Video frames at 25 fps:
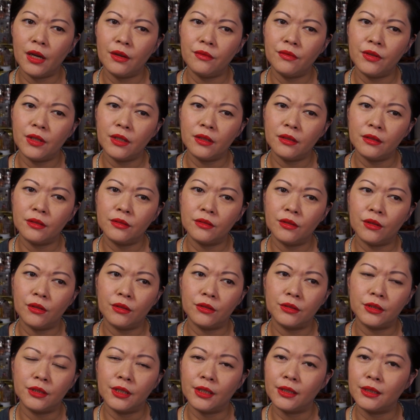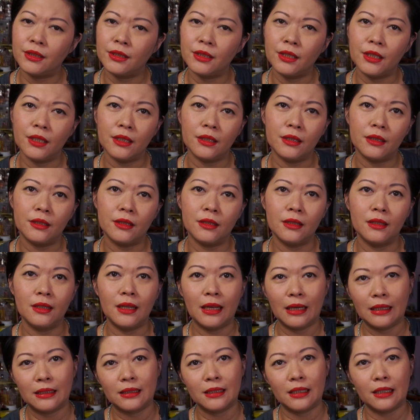years or 6 years
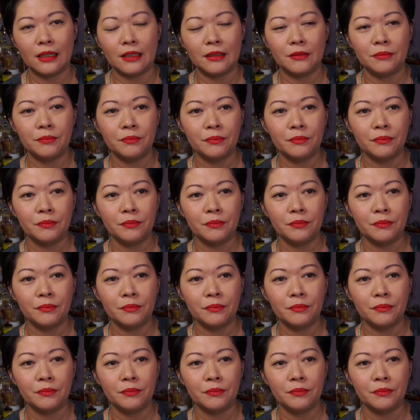later.